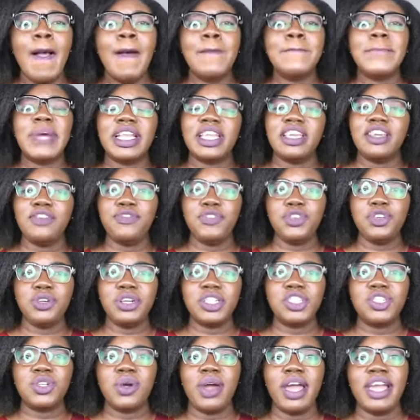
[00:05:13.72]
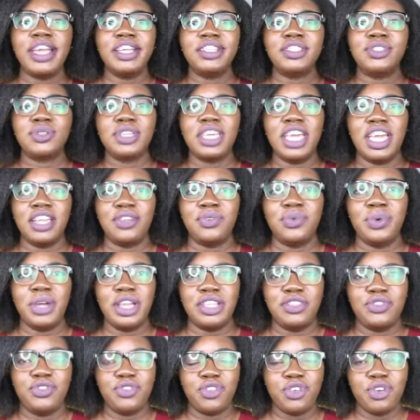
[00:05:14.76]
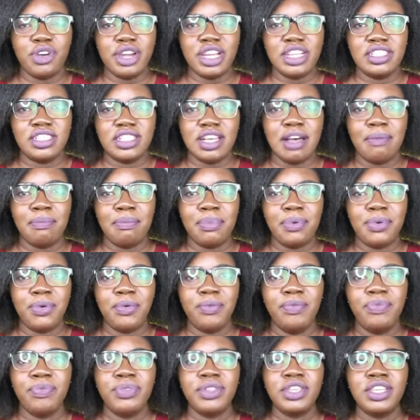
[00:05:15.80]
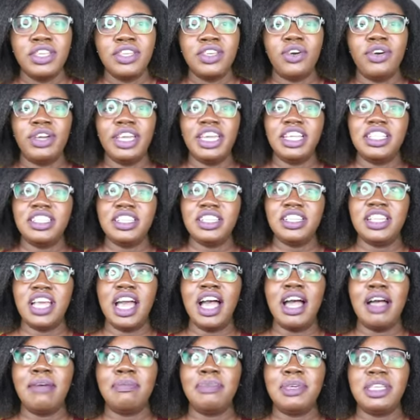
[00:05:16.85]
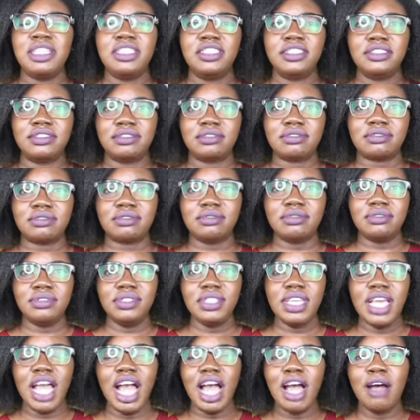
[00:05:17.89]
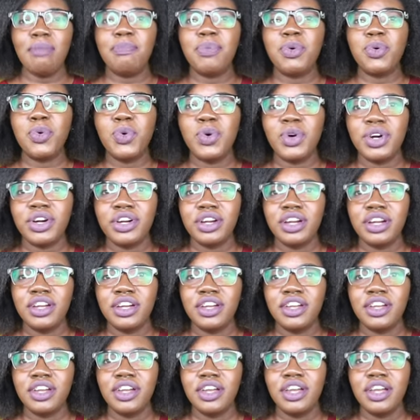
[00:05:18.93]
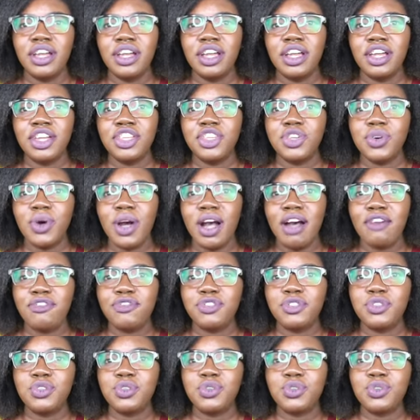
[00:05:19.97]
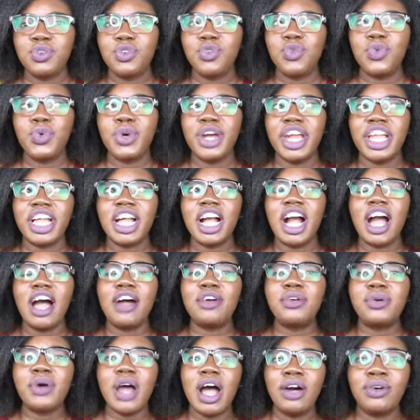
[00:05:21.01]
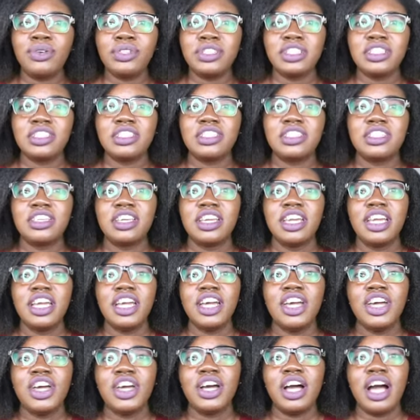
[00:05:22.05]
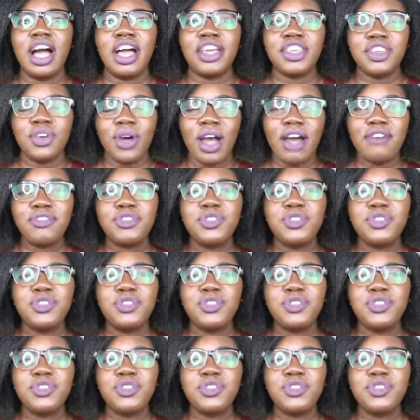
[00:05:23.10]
But if you are trying to gain weight, for example, your eating habits are poor, you have to work around your